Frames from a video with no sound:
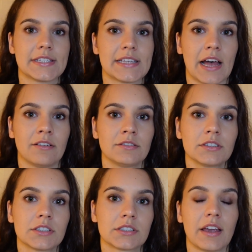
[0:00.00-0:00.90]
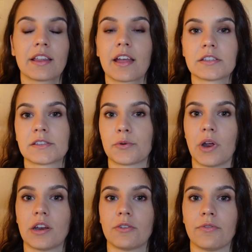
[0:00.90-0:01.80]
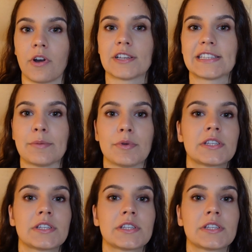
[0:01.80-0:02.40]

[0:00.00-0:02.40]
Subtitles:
sound, it gets ready to fall asleep.